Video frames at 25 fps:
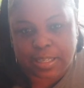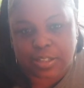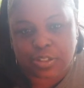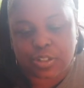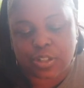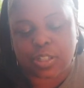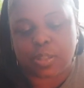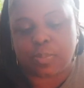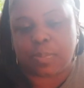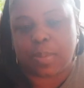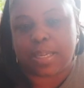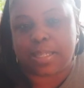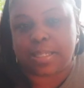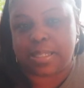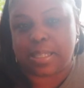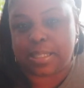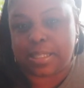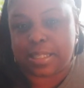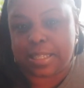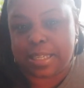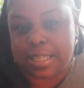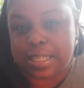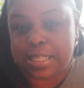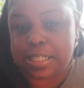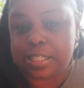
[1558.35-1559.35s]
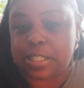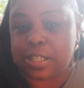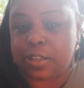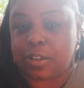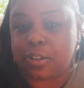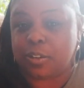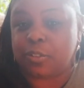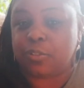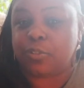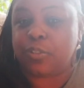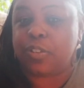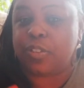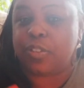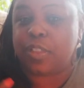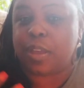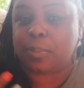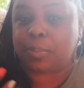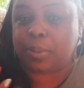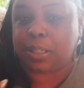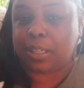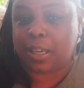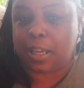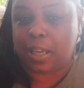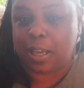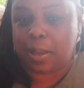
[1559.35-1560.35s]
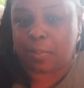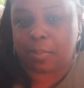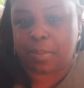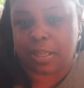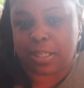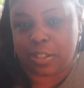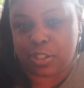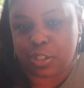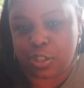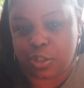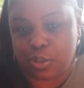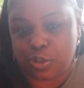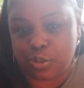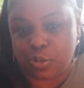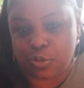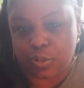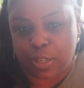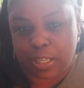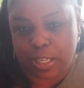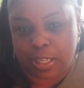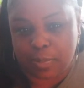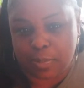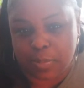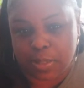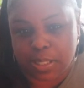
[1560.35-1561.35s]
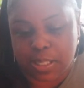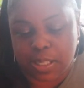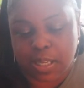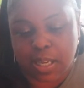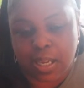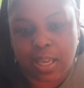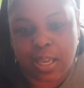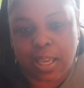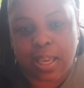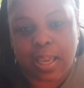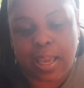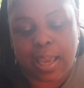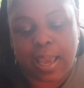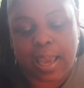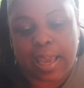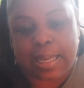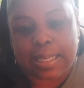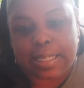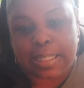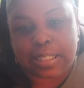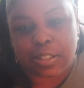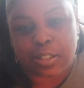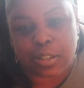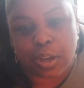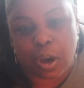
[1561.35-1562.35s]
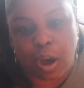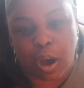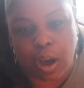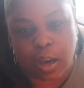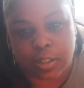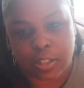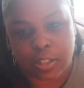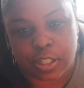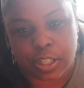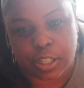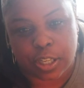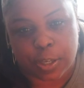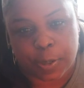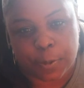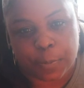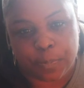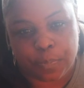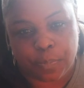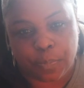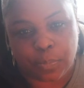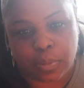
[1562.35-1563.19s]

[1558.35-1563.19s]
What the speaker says: it just makes it easier for them to come into dreams and to talk you.